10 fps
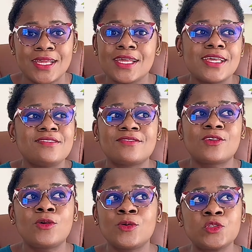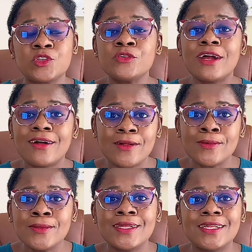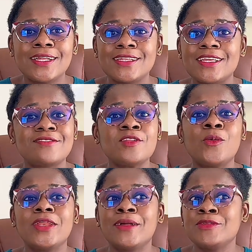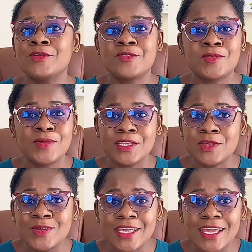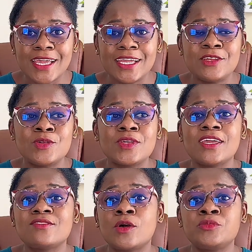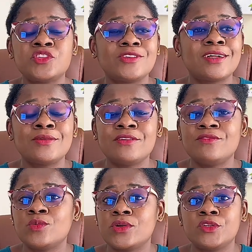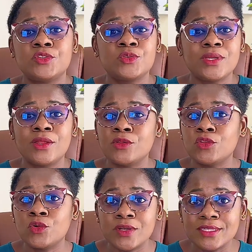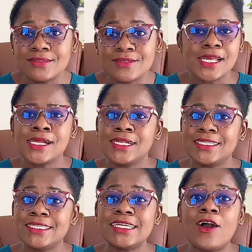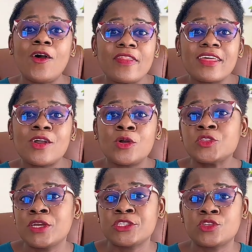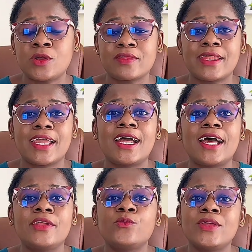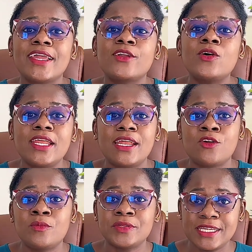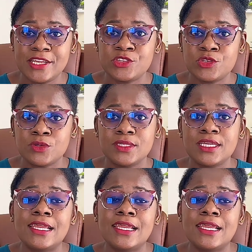It's cultural. That's not what I'm used to in the UK. In the UK, it's optional if you want to do it or not. So the other cultural shock that I had when I got the accommodation